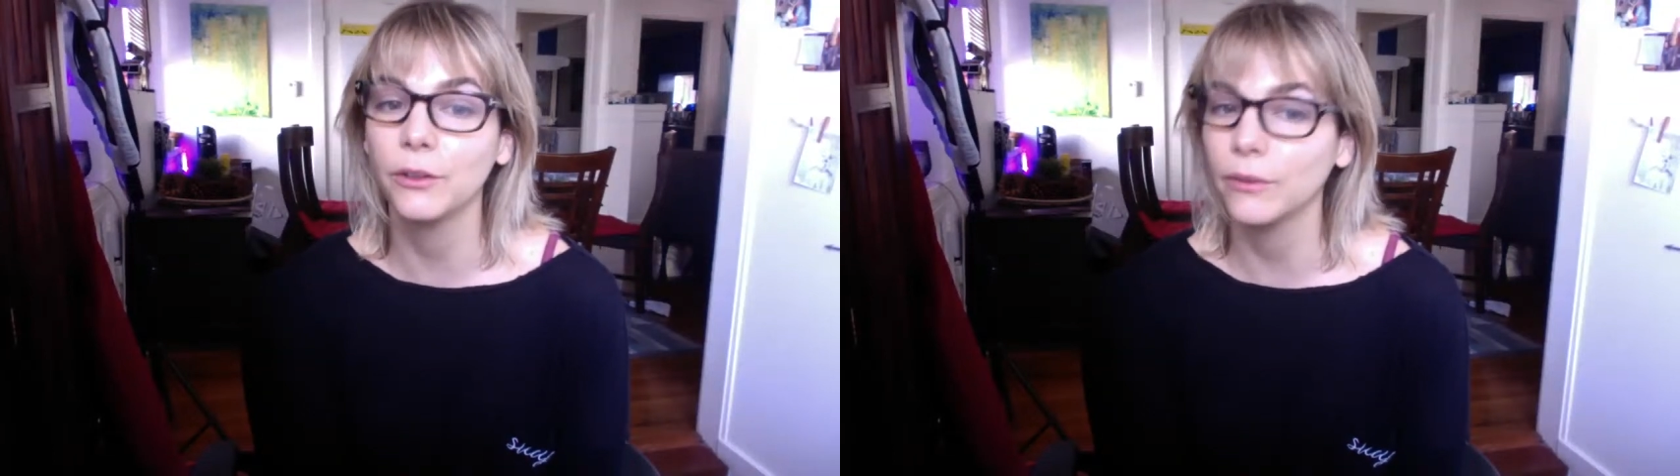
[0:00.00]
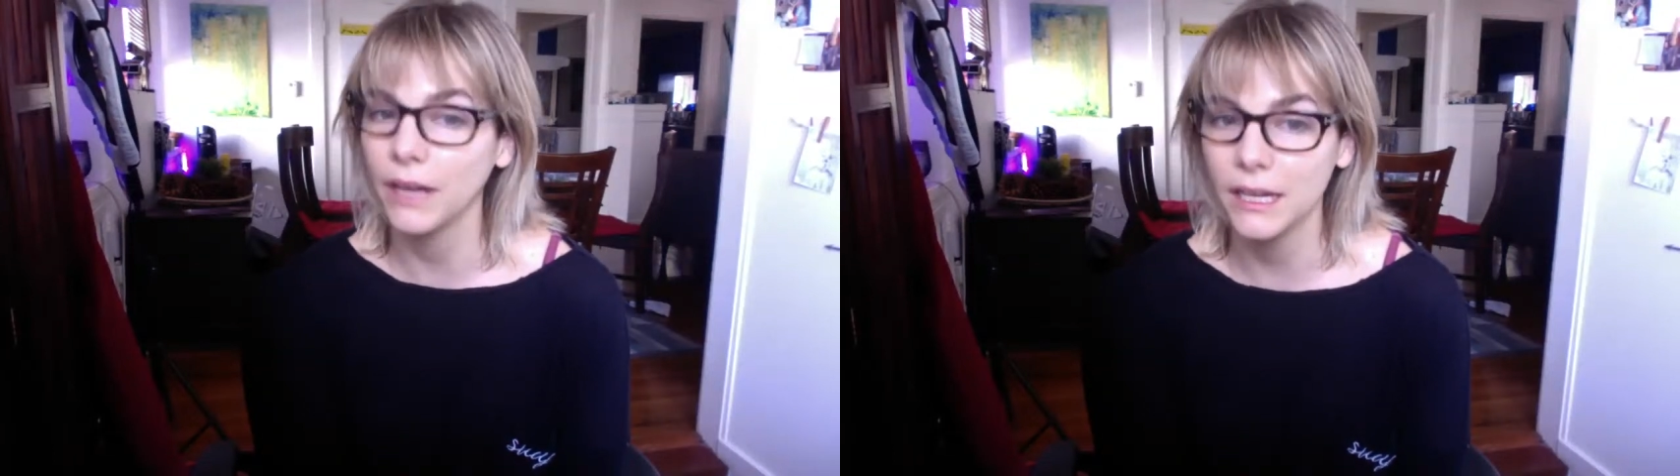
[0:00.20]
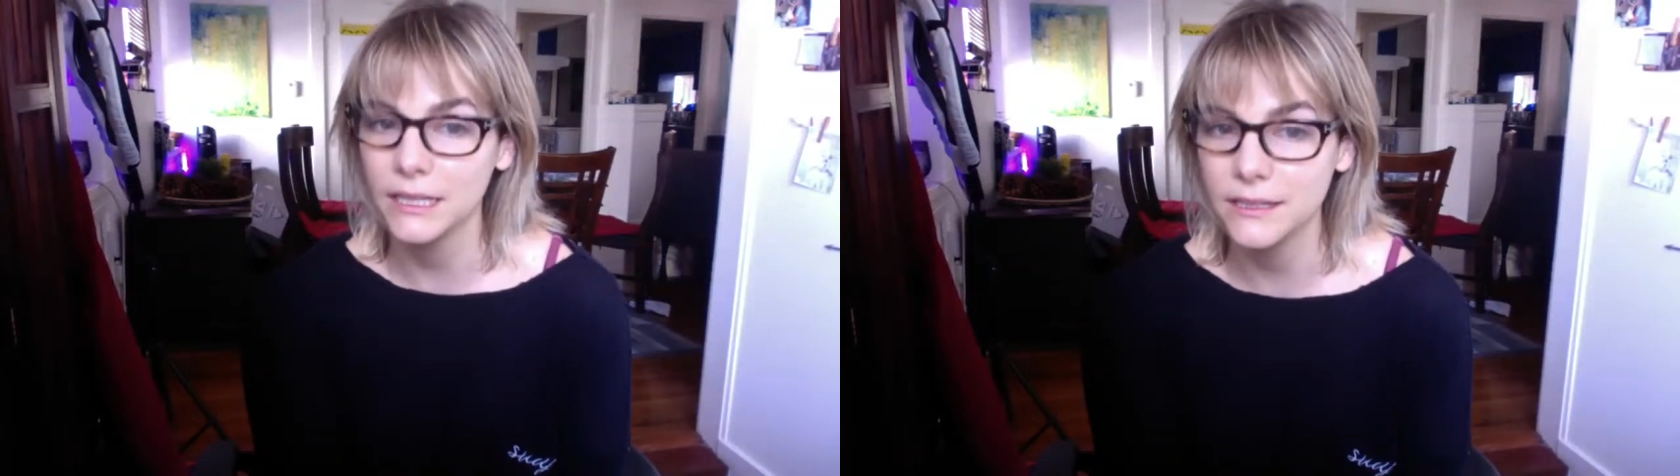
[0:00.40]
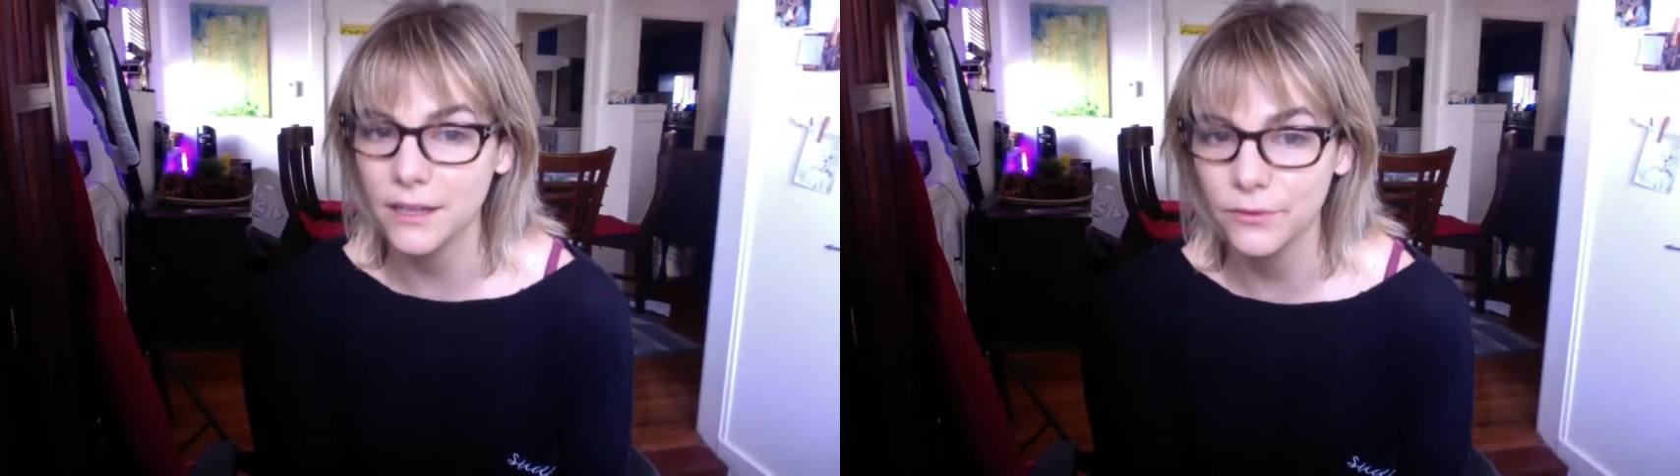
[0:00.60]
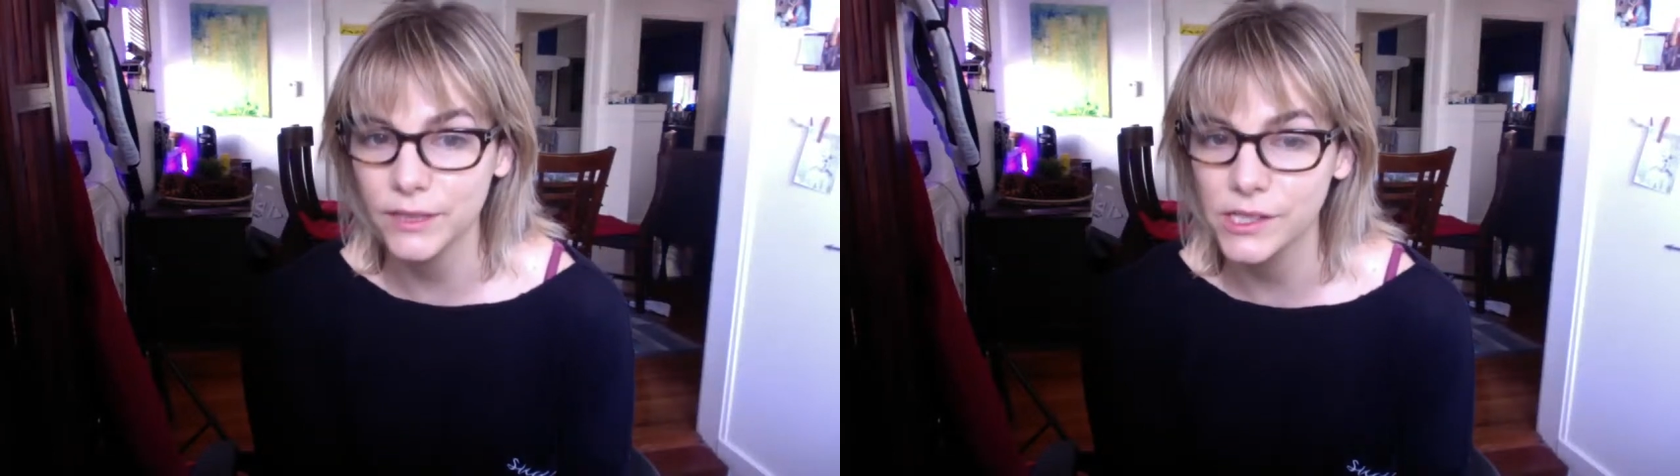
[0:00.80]
creating stuff
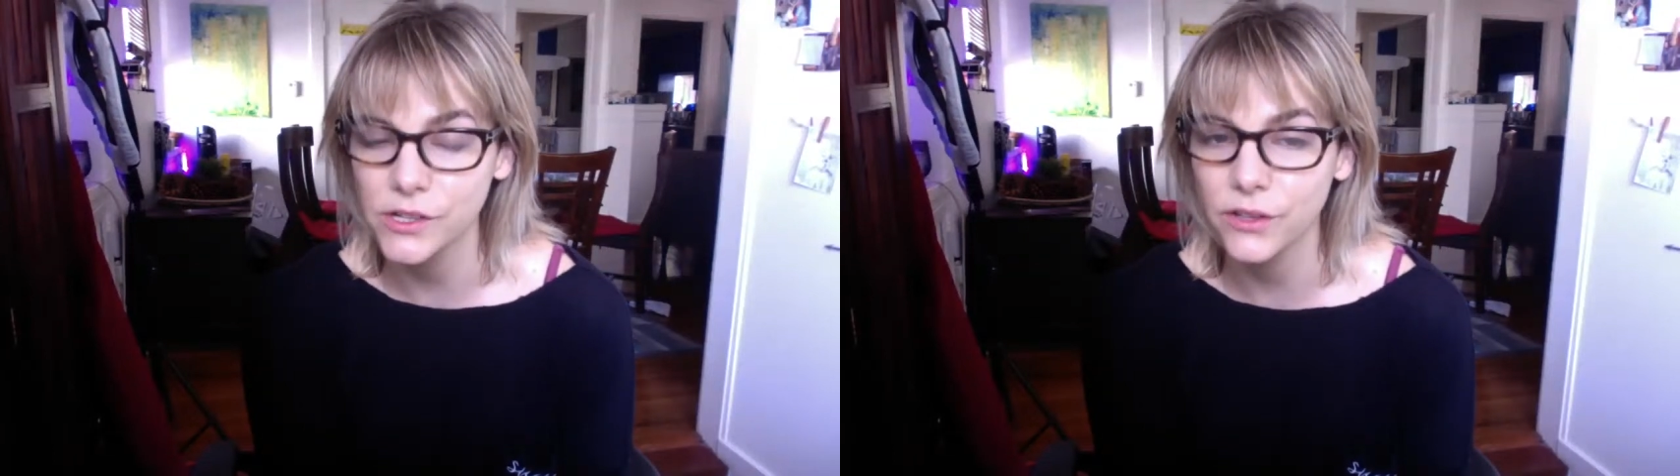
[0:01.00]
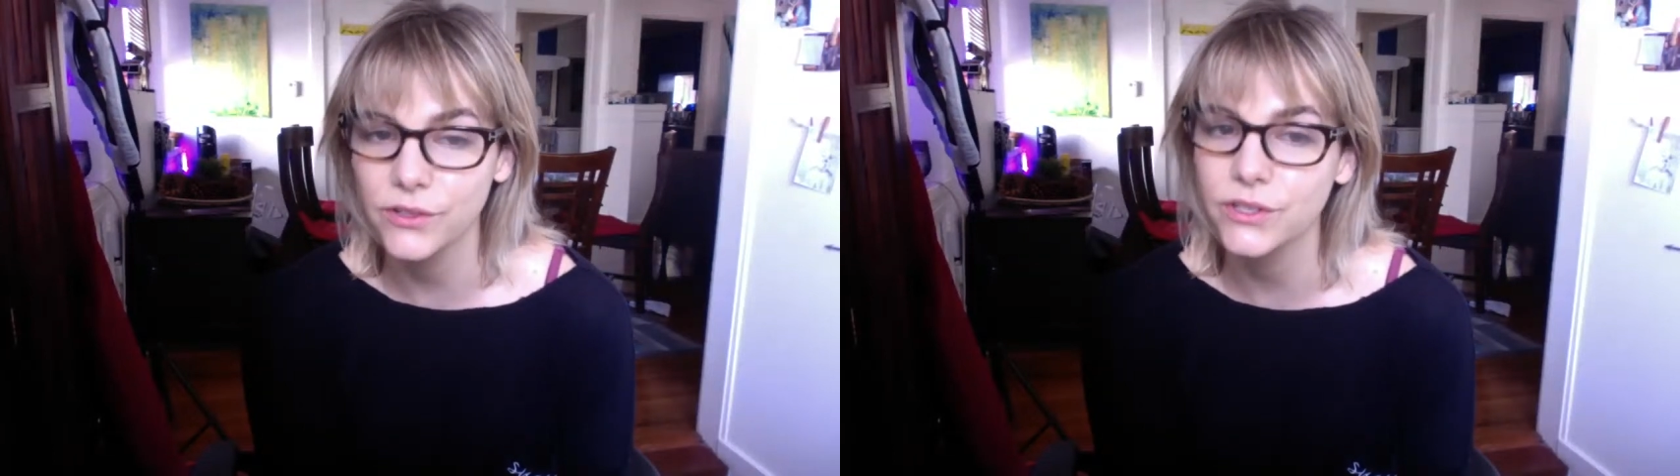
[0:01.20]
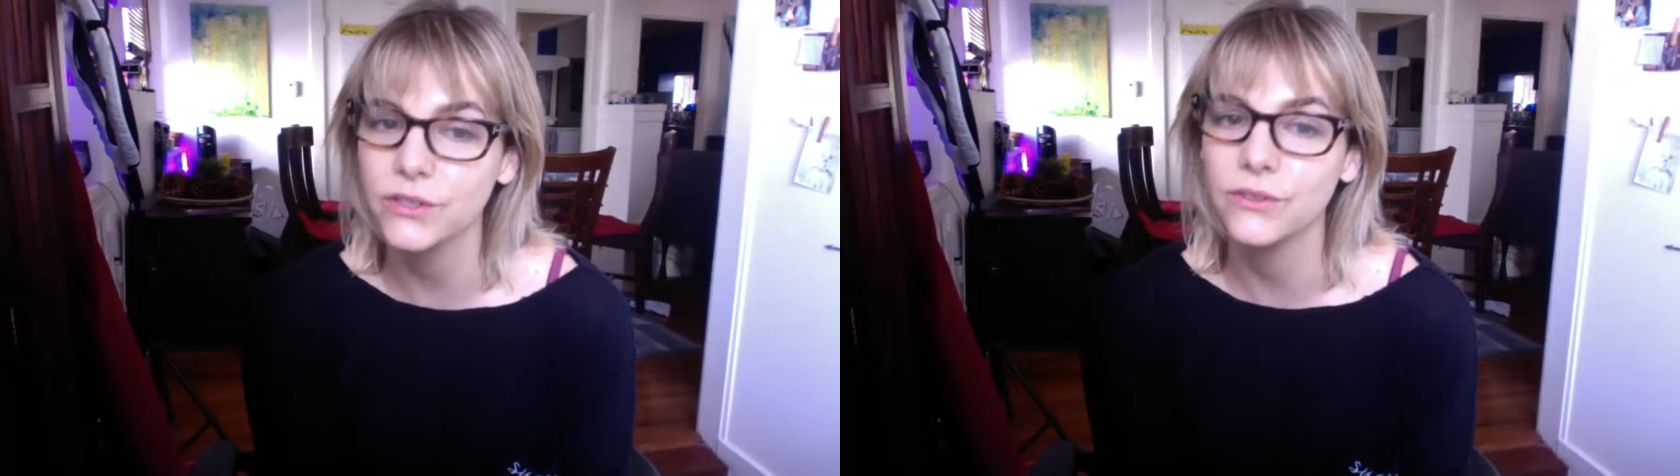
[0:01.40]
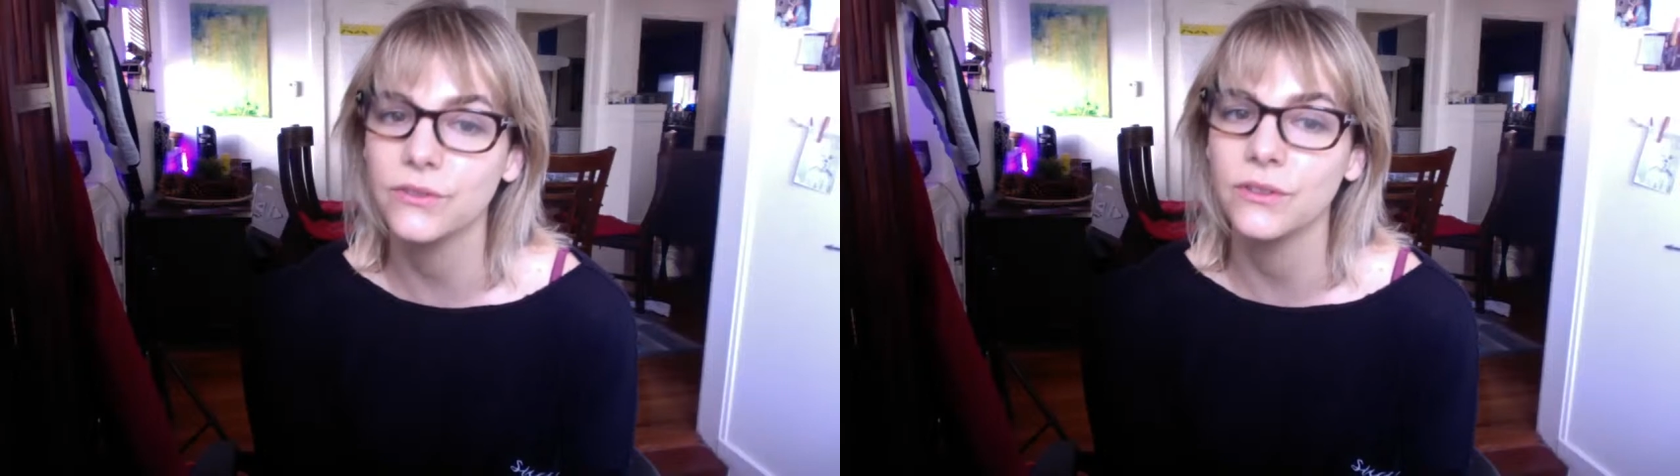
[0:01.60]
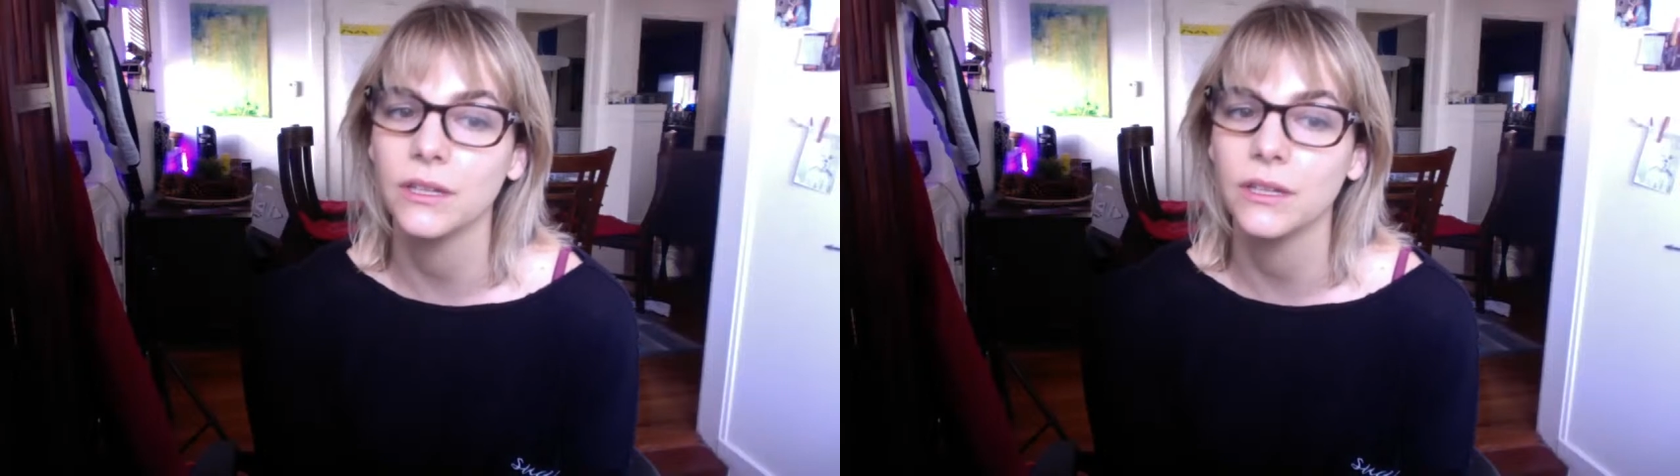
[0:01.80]
with each other soon.